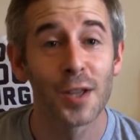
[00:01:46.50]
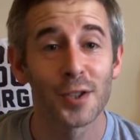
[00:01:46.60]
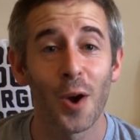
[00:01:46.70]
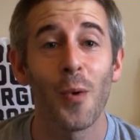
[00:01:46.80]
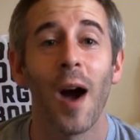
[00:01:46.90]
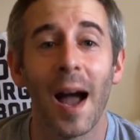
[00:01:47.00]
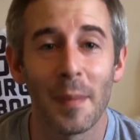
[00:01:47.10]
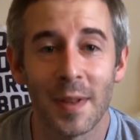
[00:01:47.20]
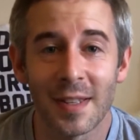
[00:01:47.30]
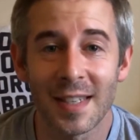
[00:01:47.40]
So, what
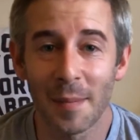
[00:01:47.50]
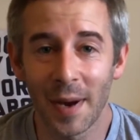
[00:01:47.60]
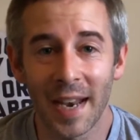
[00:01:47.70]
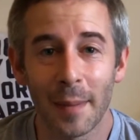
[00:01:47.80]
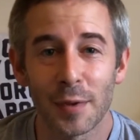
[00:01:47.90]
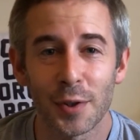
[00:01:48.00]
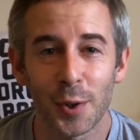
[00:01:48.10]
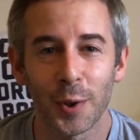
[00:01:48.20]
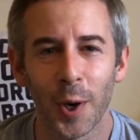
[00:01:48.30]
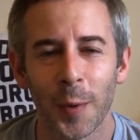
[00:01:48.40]
happens in My Neighbor
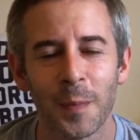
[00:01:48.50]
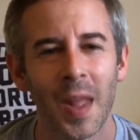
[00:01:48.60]
Totoro?